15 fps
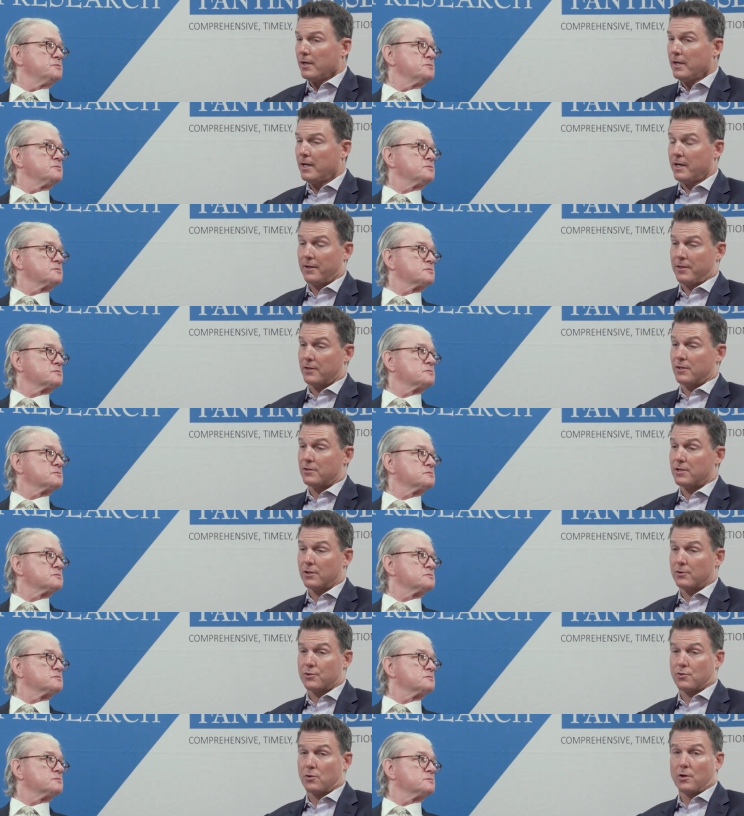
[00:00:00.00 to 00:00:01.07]
Speaker 1: Yeah, and I think the
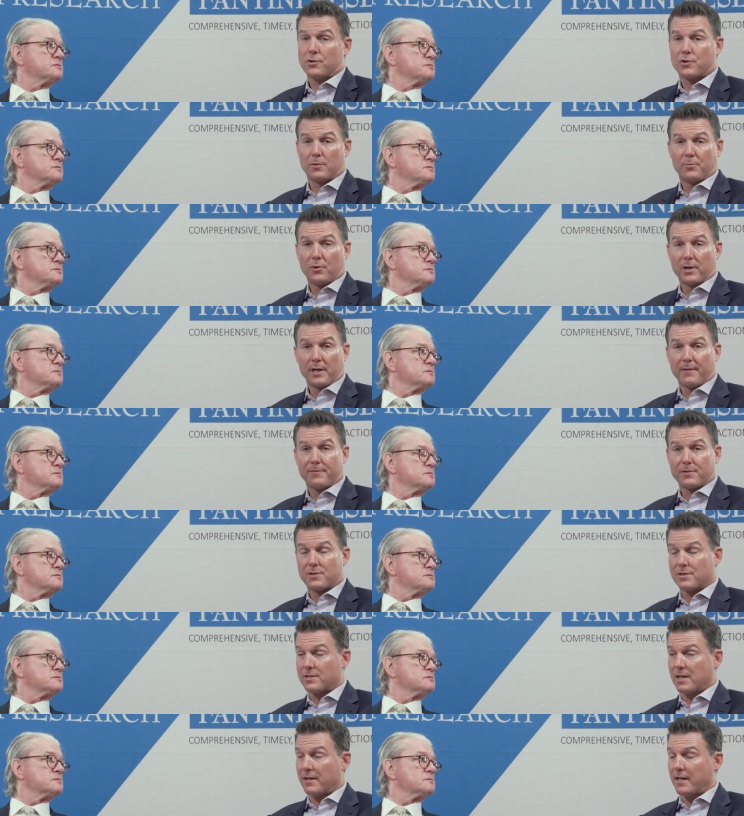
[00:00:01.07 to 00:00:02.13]
dealers are also putting
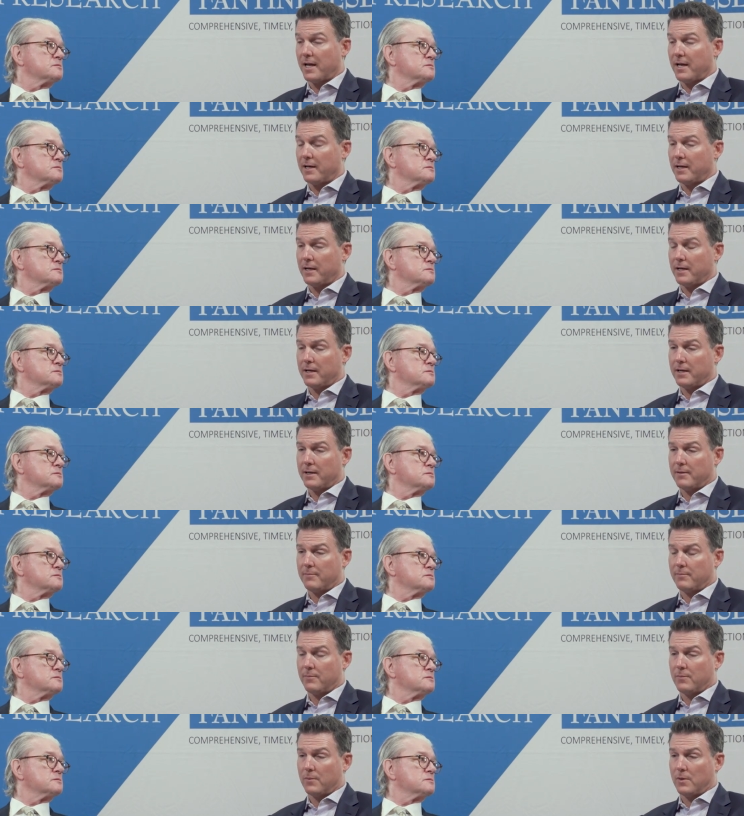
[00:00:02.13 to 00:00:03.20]
emphasis on that.
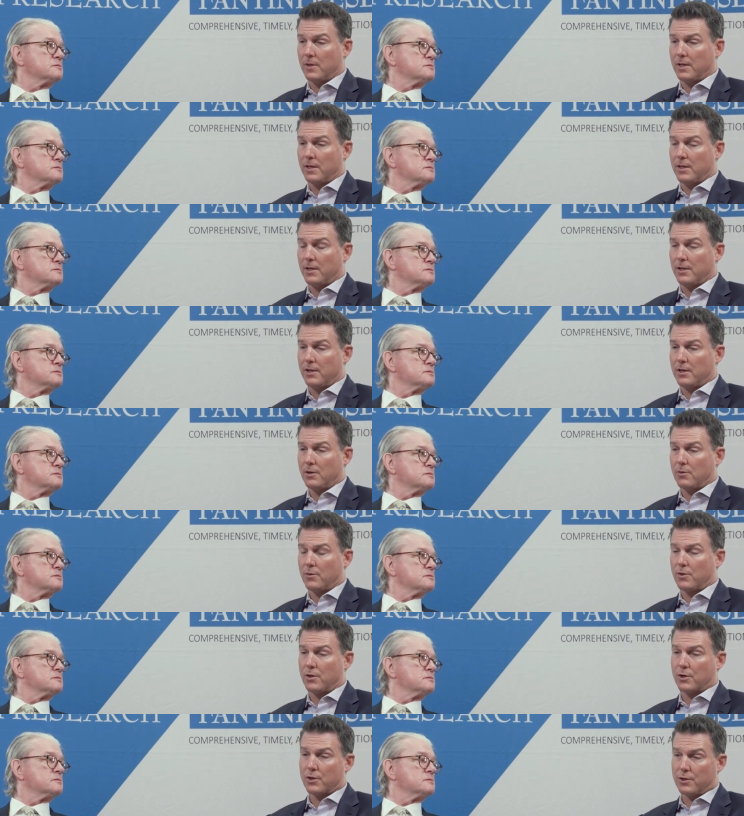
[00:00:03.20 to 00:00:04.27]
Um, you know,
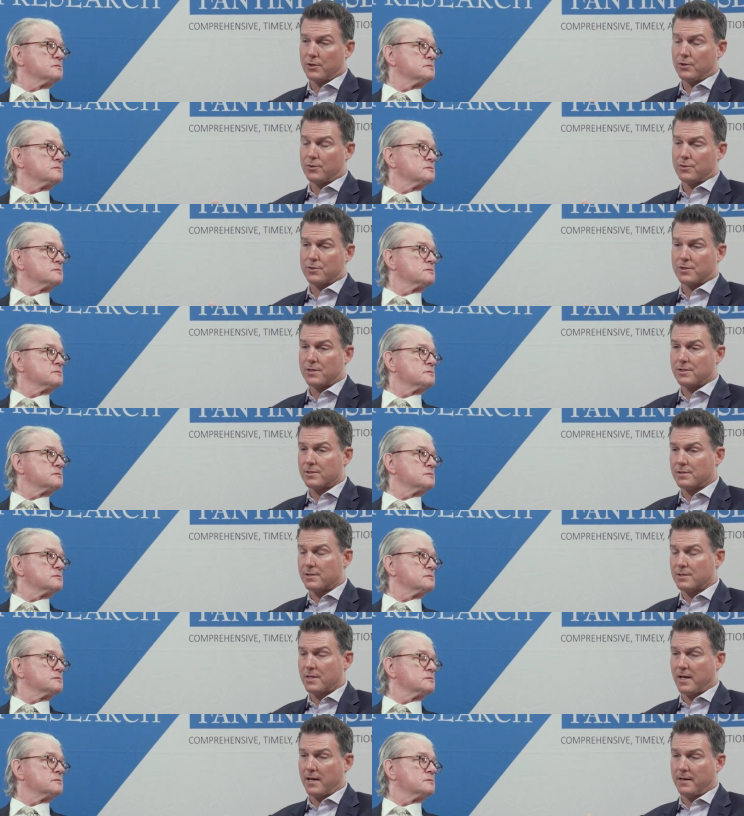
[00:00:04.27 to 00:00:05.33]
the good news is
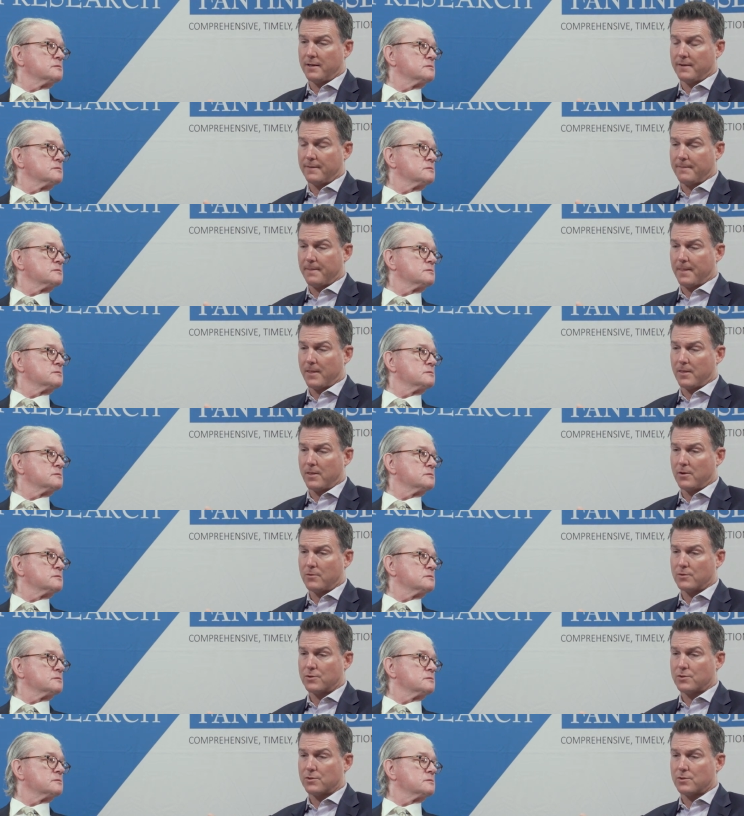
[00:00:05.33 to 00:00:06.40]
is that
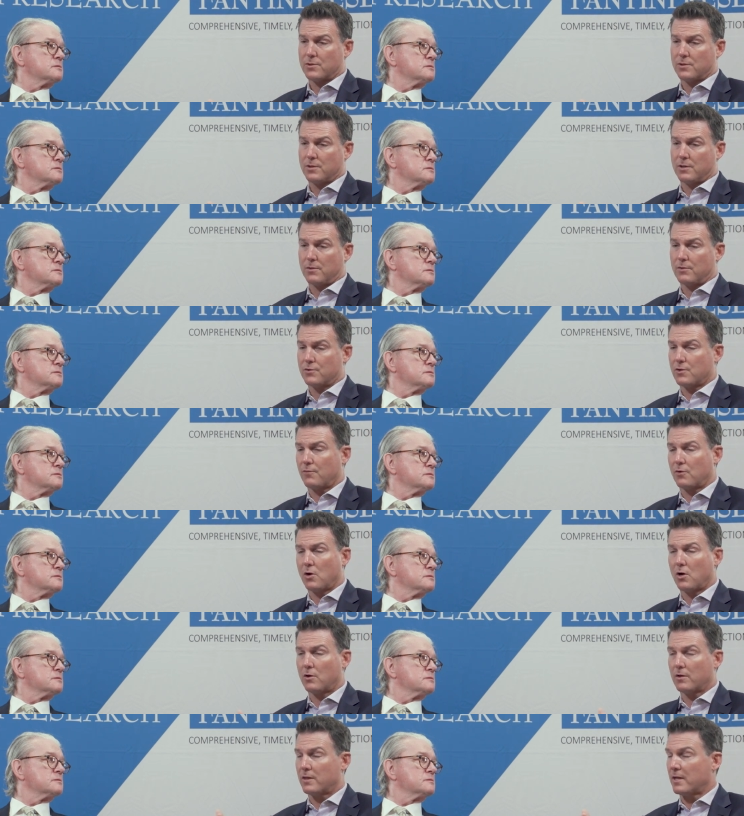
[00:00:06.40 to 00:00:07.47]
there's you know there's over
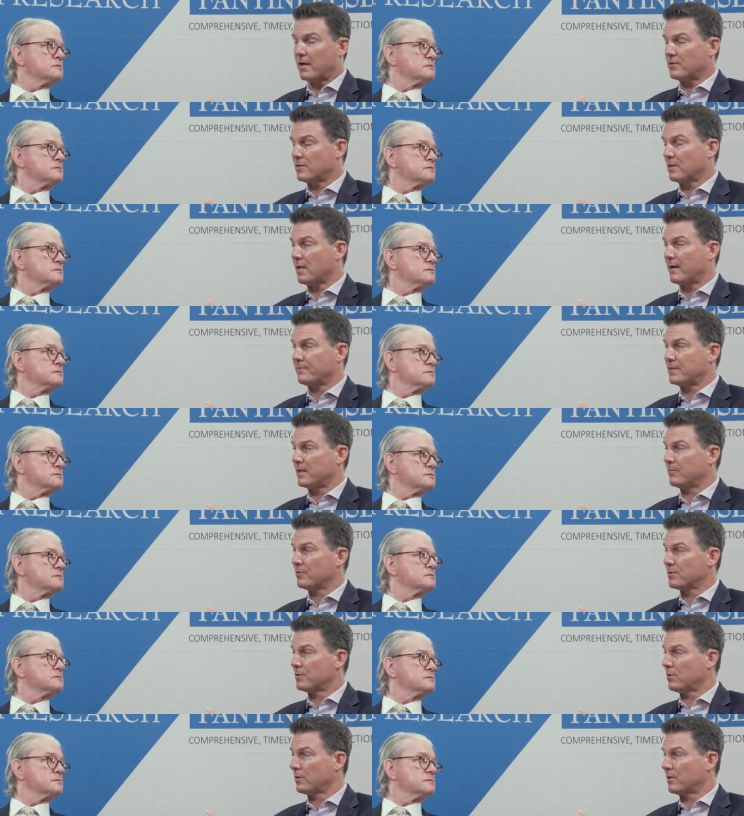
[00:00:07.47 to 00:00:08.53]
100,000 live
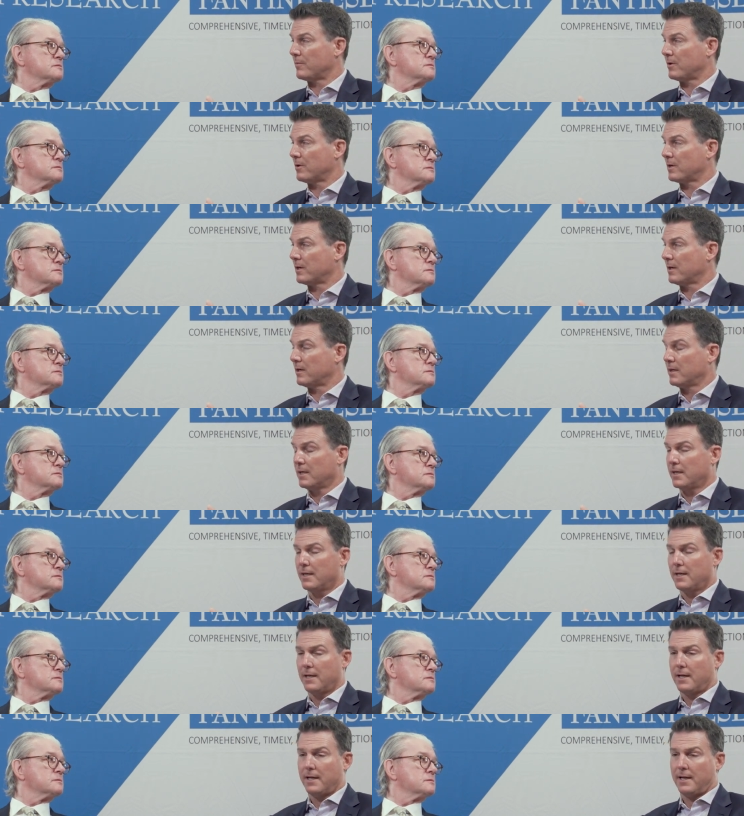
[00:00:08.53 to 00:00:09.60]
tables in North America,
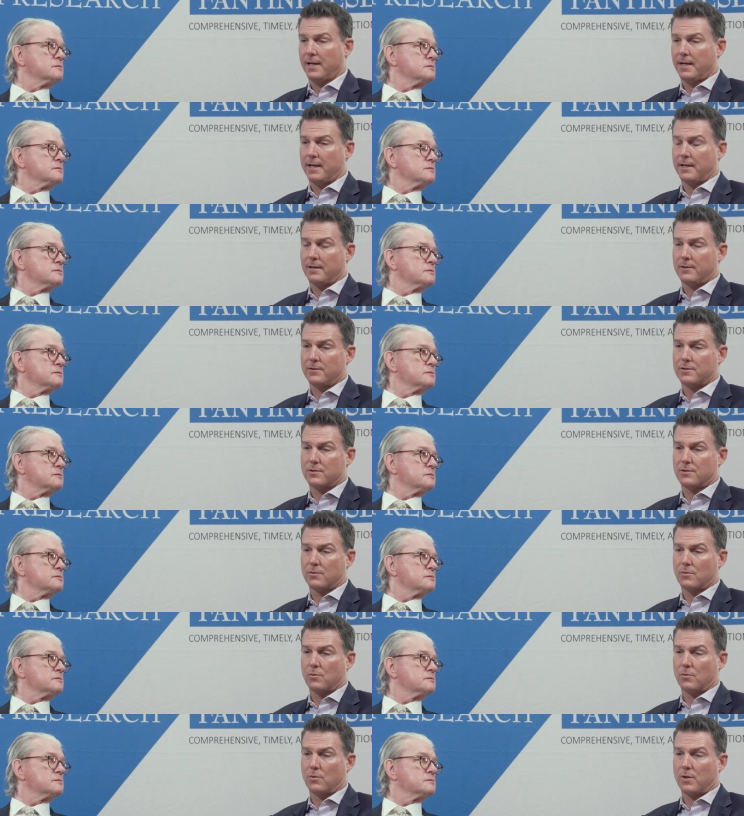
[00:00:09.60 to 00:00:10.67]
and
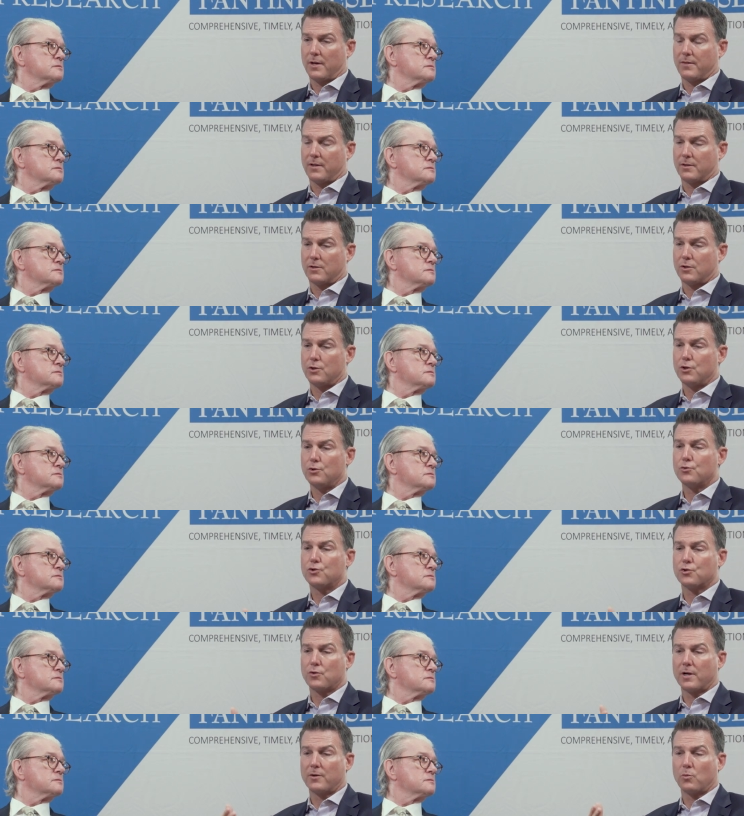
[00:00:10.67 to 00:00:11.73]
I think the new
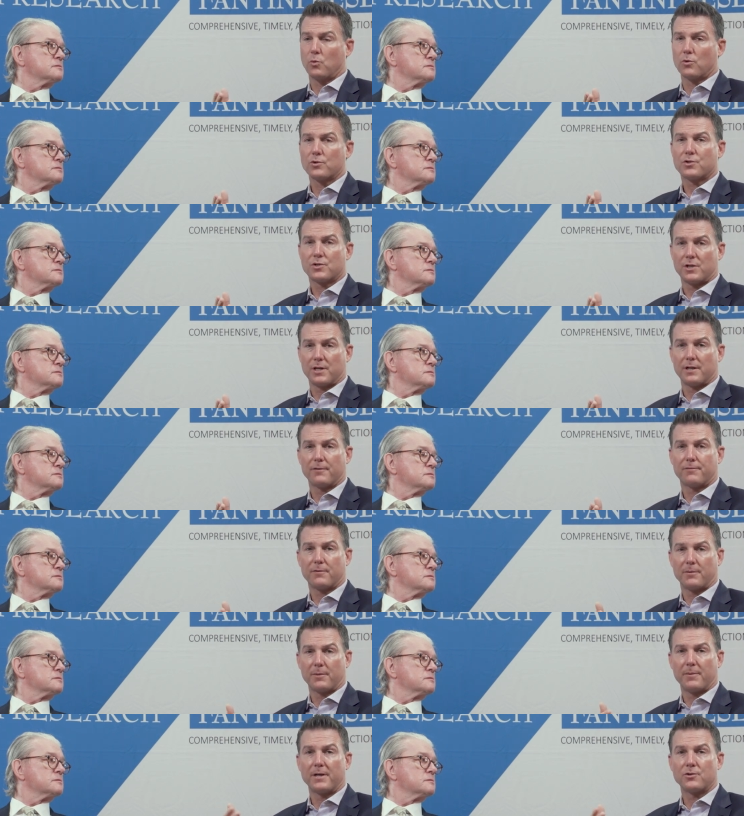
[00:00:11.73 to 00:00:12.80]
trend we're seeing
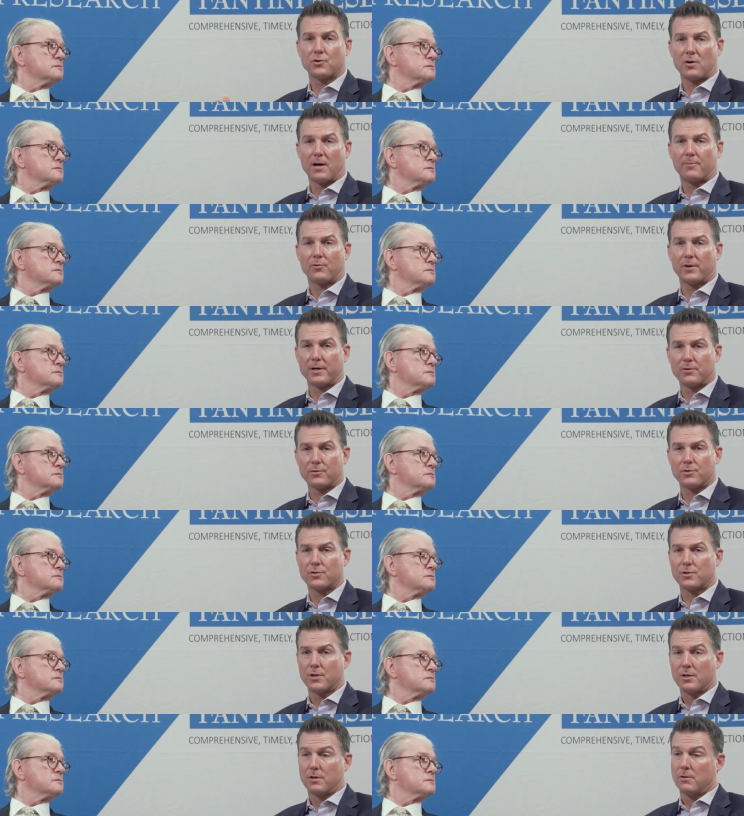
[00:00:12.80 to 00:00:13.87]
from the major
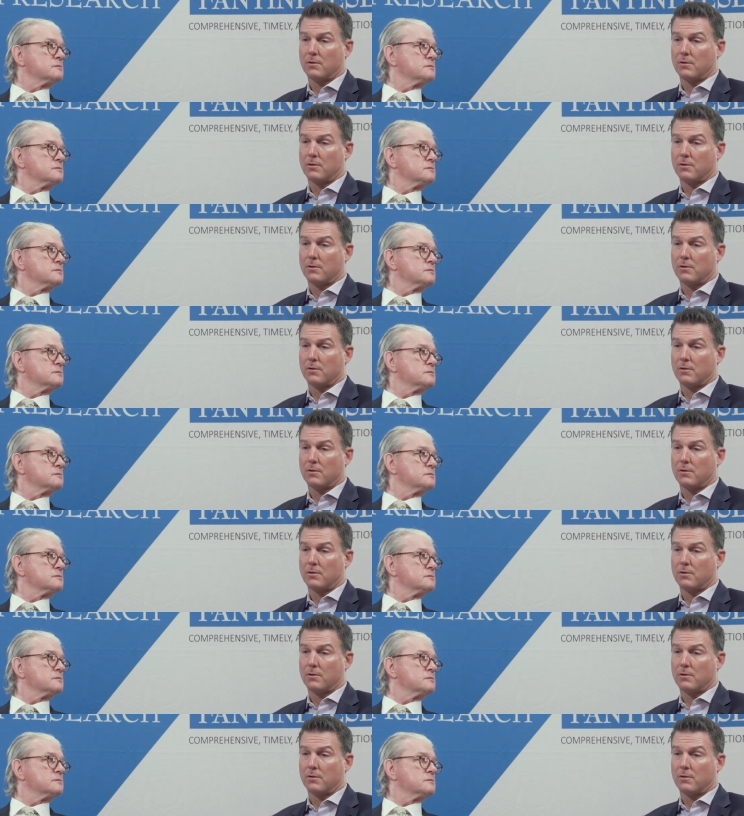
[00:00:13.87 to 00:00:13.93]
operators,